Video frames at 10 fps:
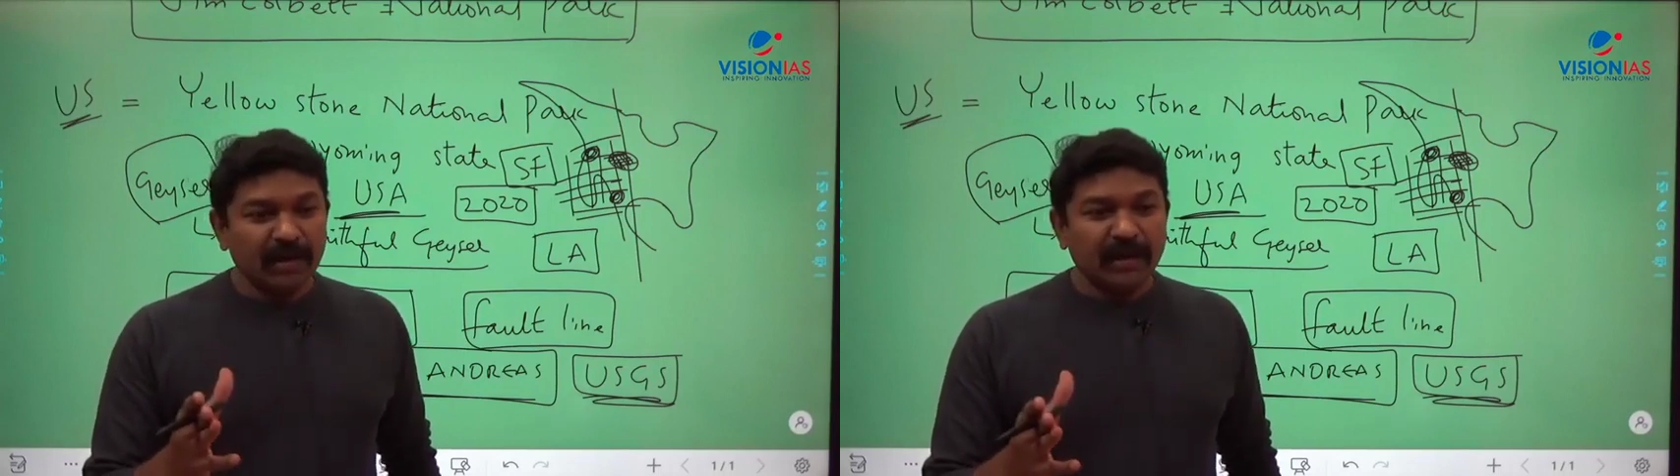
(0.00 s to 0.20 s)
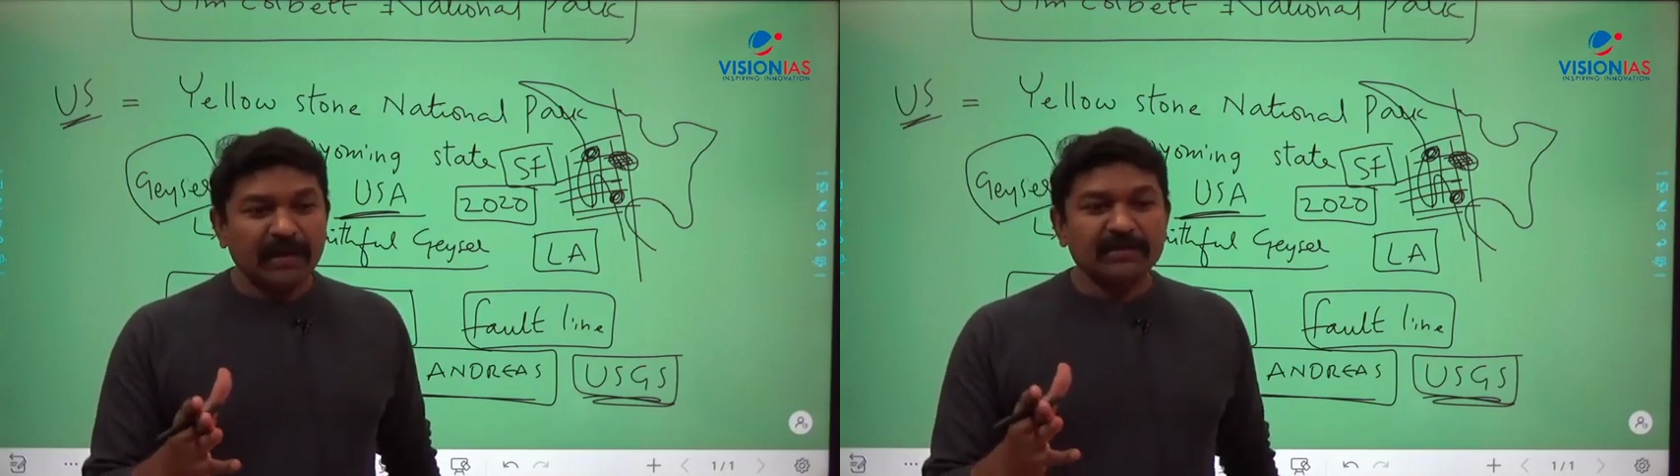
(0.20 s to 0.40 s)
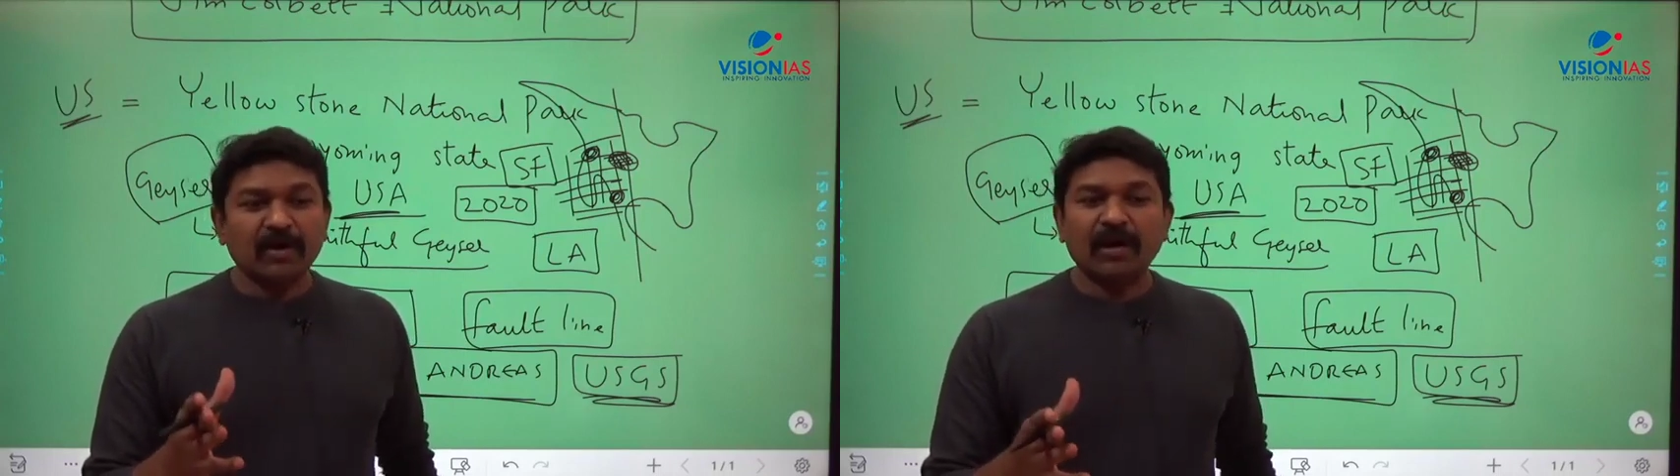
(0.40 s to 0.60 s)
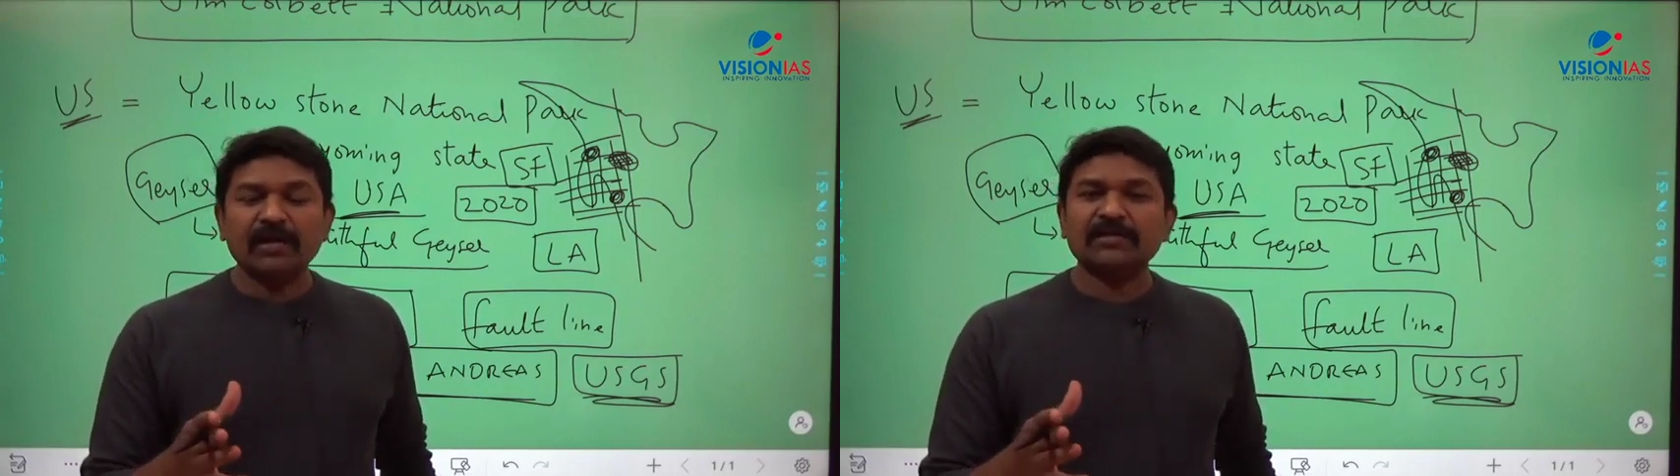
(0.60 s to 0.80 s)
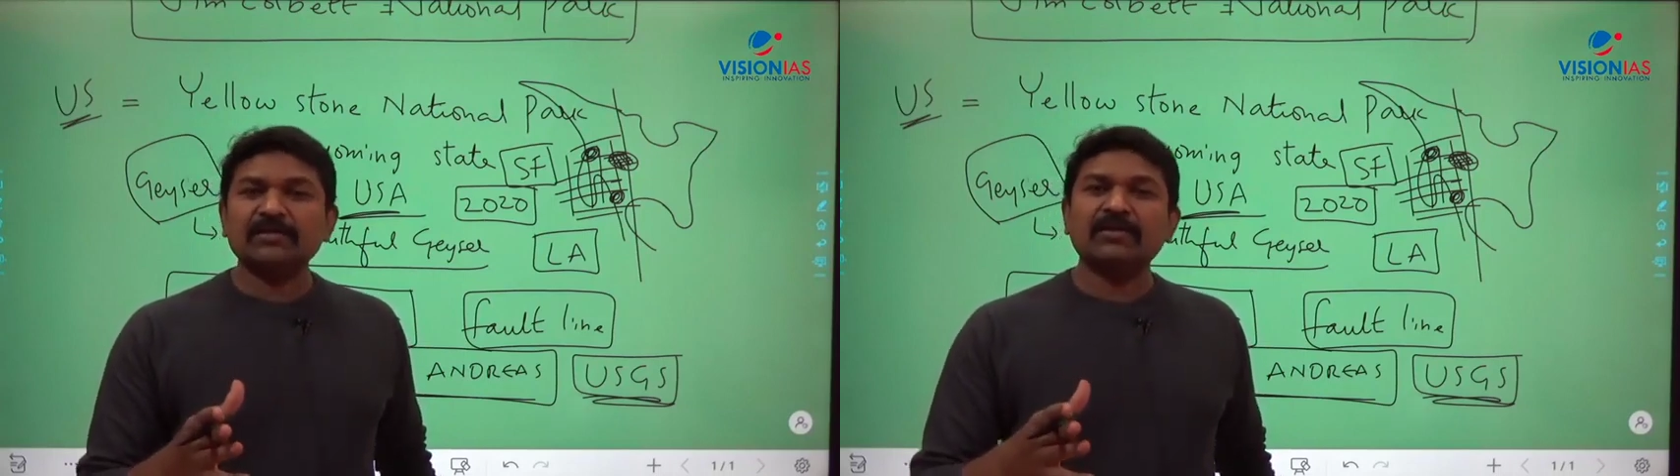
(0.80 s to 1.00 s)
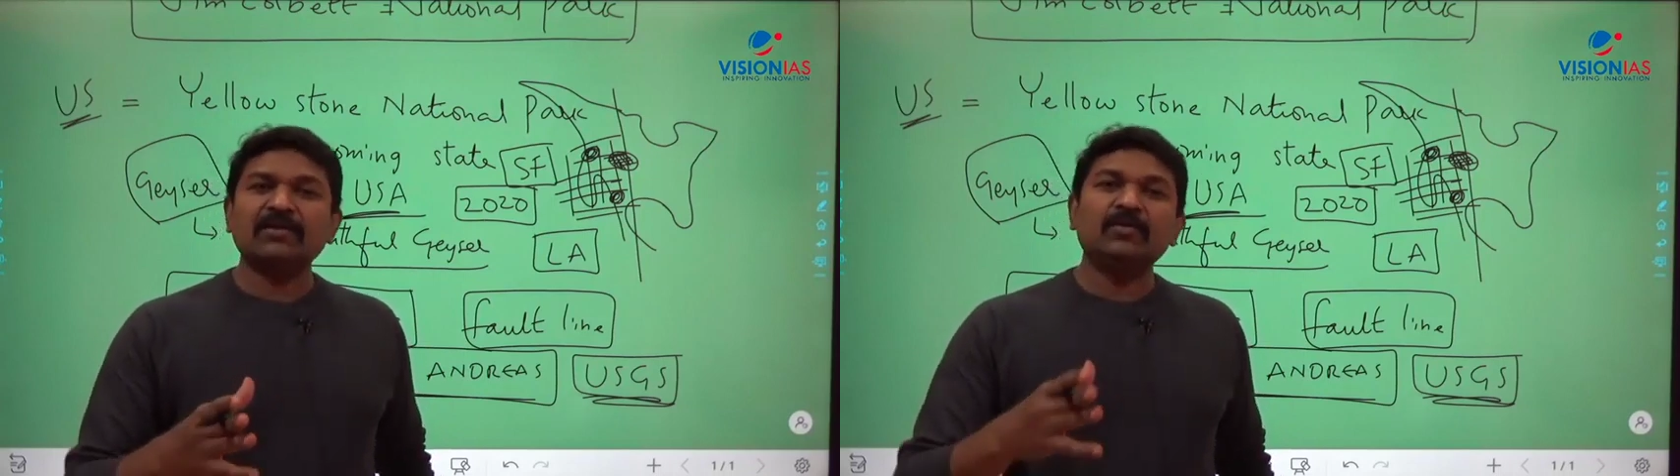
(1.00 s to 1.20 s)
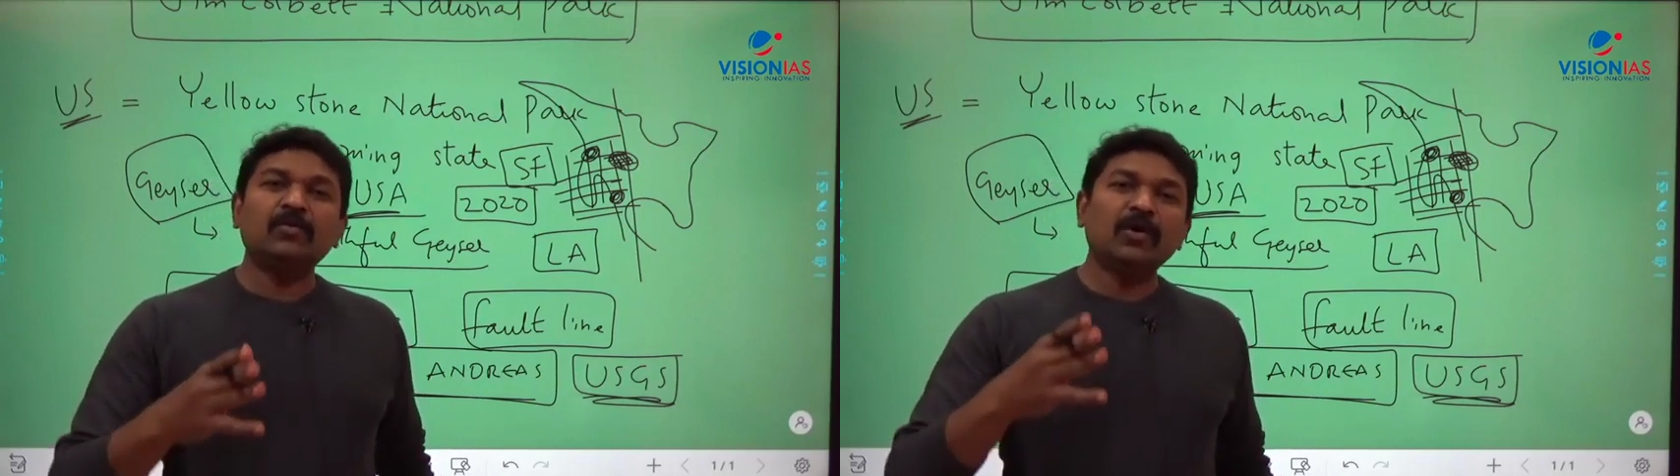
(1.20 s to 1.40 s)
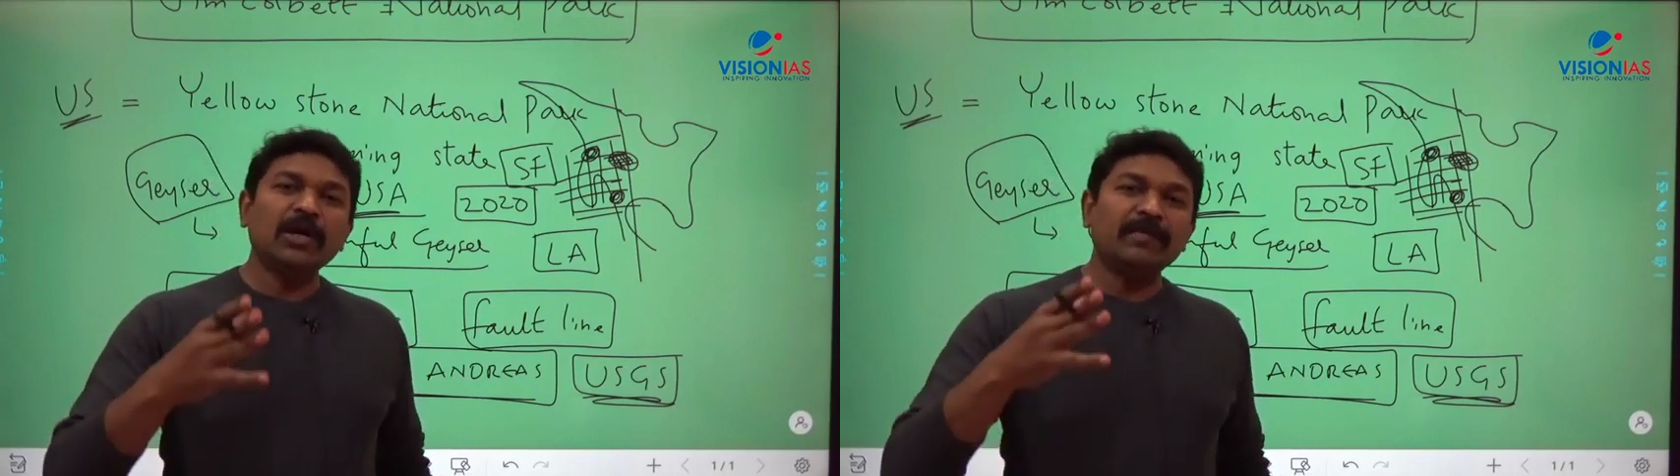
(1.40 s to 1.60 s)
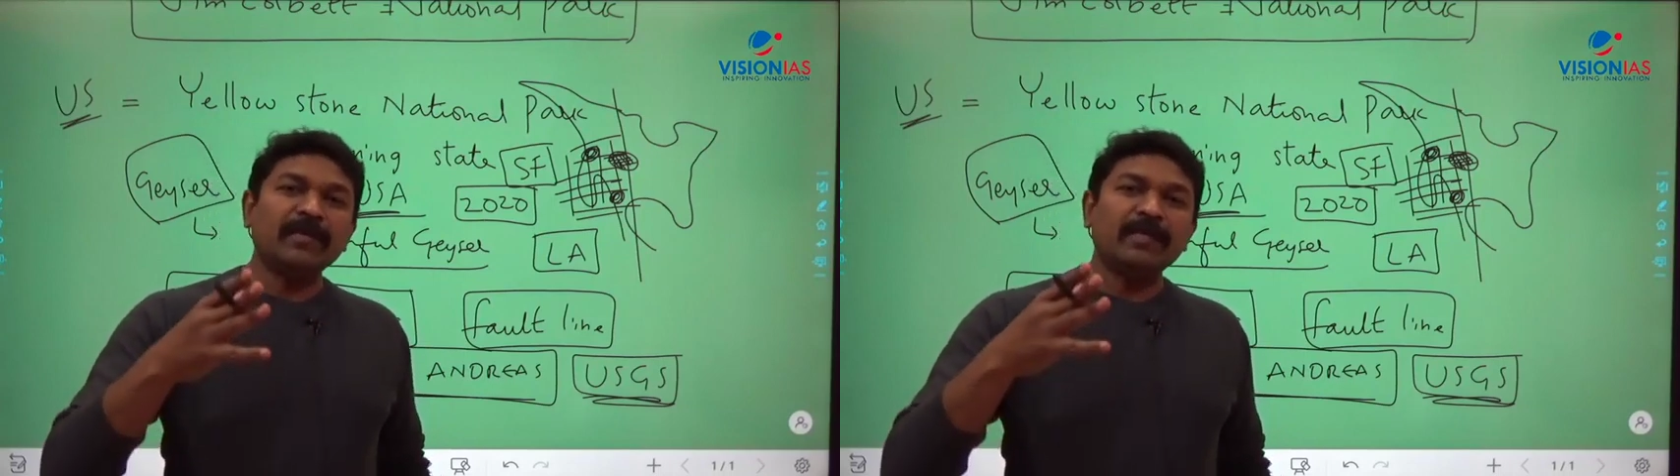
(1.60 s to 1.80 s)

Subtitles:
is also, though it may